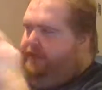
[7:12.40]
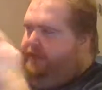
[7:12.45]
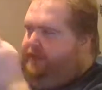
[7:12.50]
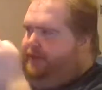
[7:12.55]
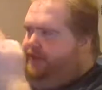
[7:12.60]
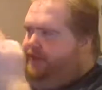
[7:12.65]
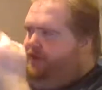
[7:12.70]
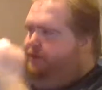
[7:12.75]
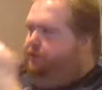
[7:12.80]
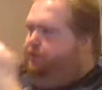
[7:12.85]

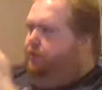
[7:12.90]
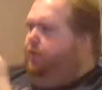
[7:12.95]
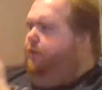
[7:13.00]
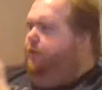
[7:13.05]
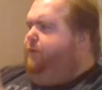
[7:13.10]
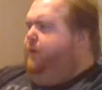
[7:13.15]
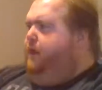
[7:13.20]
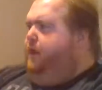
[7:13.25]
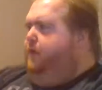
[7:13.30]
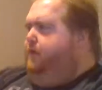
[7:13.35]
as your
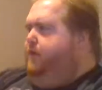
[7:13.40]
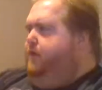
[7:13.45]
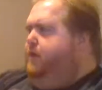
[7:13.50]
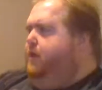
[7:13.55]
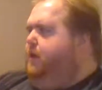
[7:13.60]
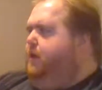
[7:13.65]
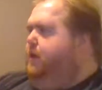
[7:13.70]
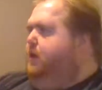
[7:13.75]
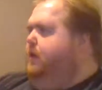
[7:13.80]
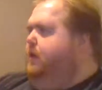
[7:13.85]
profile
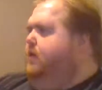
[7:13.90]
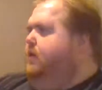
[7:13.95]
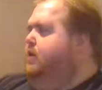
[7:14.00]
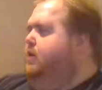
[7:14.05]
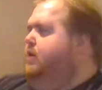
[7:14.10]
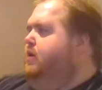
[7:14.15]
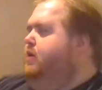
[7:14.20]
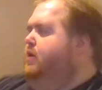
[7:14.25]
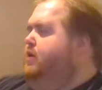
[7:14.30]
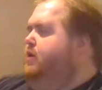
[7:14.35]
picture.
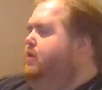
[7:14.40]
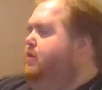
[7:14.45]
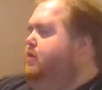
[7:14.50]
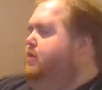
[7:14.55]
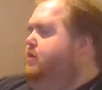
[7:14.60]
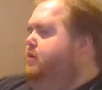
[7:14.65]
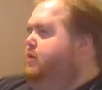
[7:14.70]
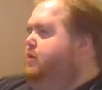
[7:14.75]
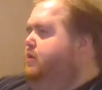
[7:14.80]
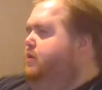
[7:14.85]

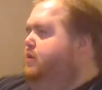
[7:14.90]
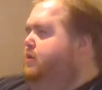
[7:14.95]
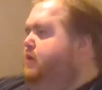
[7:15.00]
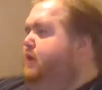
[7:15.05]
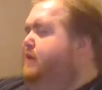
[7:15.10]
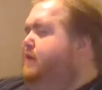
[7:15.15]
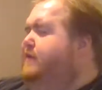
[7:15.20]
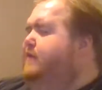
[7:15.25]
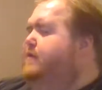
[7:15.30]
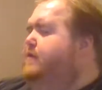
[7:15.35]

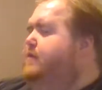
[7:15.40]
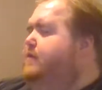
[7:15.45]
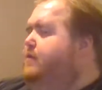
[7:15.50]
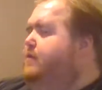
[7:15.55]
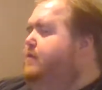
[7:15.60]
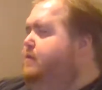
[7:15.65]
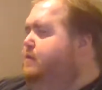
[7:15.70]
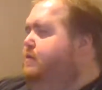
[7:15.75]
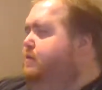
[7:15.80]
That's cool.